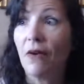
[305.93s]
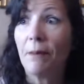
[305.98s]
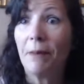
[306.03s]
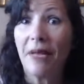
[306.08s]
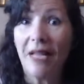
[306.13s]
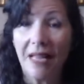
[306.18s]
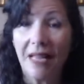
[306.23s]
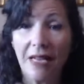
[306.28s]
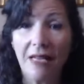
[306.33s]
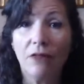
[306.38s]

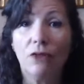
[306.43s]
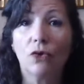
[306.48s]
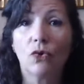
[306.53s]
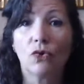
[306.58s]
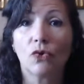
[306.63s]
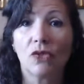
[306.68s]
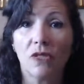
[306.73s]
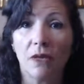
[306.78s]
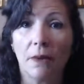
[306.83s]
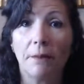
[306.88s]
I'm hitting
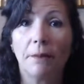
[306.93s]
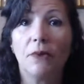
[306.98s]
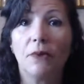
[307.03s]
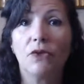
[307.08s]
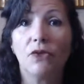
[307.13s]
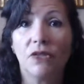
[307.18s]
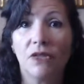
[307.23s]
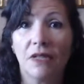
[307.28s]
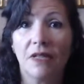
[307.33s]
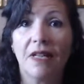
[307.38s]
those
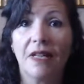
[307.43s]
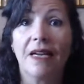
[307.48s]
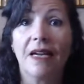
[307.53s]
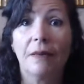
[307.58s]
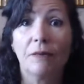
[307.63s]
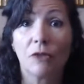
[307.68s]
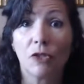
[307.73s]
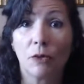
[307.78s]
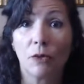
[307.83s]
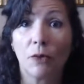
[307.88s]
numbers
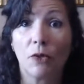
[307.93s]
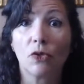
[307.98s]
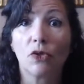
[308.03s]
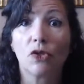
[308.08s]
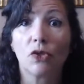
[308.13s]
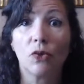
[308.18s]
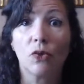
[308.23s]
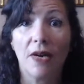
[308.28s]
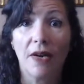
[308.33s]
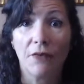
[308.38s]
like I'm
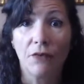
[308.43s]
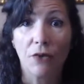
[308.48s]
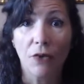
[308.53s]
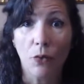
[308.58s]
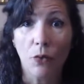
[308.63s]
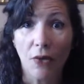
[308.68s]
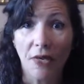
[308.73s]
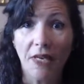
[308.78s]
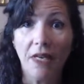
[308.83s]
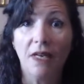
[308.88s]
supposed to
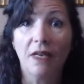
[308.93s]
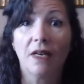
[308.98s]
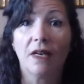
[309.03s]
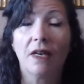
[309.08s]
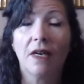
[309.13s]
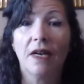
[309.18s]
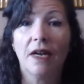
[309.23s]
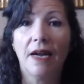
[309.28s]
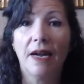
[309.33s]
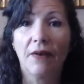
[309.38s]
every week,
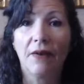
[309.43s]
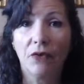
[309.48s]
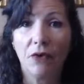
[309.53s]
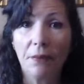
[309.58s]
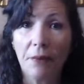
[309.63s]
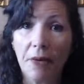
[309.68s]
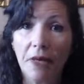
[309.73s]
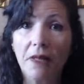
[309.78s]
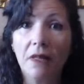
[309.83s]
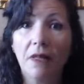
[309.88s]

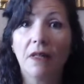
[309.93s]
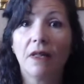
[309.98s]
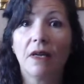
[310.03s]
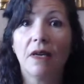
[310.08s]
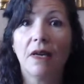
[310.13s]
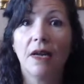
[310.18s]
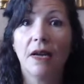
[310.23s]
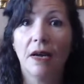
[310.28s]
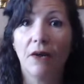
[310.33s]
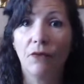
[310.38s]
every month,
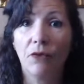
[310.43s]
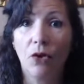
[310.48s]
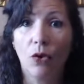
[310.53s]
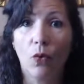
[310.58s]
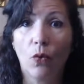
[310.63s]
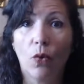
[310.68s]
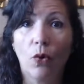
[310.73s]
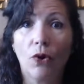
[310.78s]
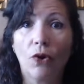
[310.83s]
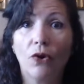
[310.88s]
every
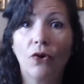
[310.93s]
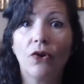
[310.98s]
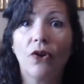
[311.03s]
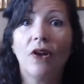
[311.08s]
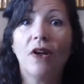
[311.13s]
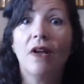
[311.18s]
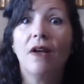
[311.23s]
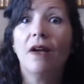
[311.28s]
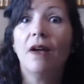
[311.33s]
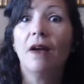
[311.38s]

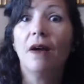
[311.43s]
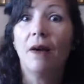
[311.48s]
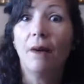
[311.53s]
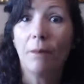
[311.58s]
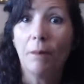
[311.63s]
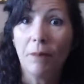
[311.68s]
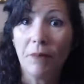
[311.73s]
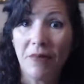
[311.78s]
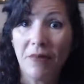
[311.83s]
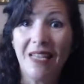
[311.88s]
quarter,
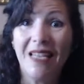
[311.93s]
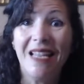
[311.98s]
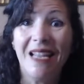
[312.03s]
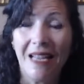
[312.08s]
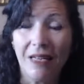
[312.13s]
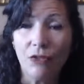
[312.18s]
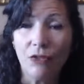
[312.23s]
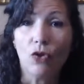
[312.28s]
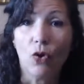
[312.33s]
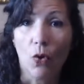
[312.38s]
the
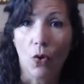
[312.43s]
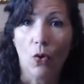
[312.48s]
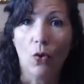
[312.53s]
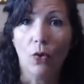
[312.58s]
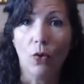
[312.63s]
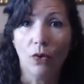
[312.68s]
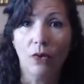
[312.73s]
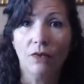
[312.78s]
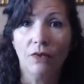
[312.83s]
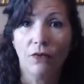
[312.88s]
end
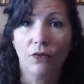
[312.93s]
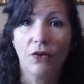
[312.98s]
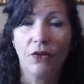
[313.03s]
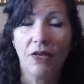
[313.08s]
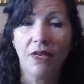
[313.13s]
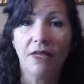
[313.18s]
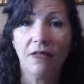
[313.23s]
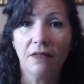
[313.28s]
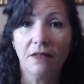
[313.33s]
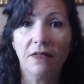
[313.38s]
goal for
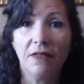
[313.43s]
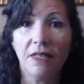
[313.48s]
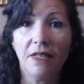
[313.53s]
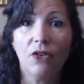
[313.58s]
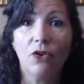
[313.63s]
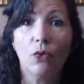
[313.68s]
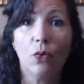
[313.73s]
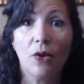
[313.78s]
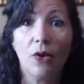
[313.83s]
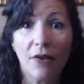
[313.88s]
the end of the
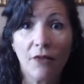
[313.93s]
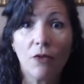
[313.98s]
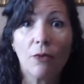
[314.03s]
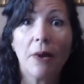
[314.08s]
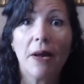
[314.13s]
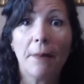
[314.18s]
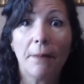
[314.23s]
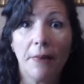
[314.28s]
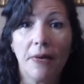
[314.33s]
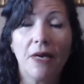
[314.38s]
year, whatever
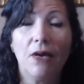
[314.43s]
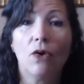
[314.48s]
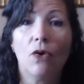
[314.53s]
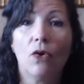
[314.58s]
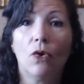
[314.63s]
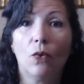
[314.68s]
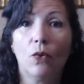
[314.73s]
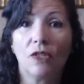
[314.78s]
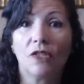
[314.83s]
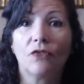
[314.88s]
my big
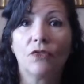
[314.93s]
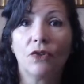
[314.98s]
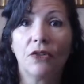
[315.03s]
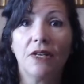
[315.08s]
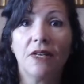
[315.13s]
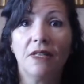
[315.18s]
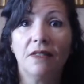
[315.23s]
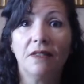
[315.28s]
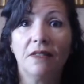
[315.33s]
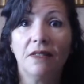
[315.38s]
goal was for
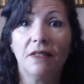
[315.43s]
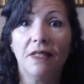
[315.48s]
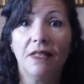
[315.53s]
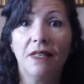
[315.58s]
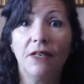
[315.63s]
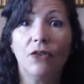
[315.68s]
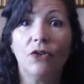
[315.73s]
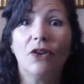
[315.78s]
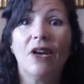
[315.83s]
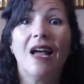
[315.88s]
the end of the
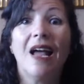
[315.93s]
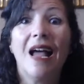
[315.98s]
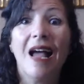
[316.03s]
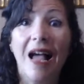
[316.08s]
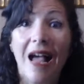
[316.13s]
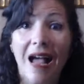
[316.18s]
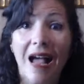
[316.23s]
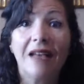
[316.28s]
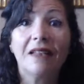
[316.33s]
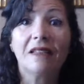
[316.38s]
year,
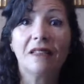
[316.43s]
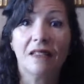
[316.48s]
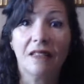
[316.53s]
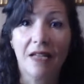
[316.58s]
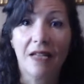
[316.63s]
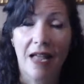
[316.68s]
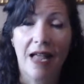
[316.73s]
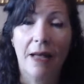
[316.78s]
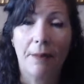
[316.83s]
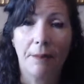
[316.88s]
has
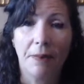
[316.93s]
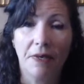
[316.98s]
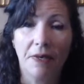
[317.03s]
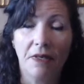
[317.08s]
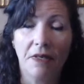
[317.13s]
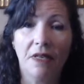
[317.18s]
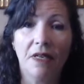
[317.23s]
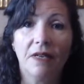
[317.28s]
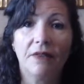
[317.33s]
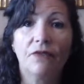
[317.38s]
to
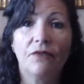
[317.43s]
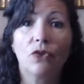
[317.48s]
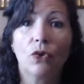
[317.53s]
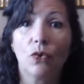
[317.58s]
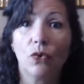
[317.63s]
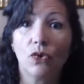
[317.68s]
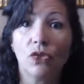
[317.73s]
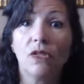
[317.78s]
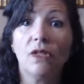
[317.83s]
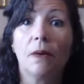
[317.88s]
happen if
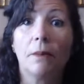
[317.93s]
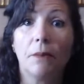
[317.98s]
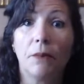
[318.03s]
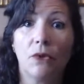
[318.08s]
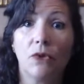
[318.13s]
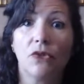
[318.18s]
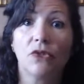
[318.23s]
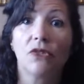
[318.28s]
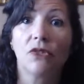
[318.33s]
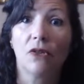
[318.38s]
those
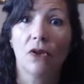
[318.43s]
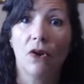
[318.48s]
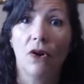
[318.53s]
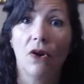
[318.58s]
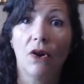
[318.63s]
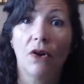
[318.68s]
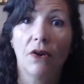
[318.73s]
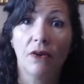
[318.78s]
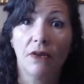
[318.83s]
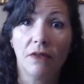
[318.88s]
numbers
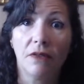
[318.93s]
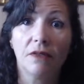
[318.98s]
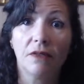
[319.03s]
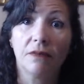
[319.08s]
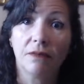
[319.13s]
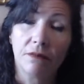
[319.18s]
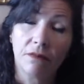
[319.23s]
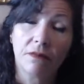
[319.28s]
are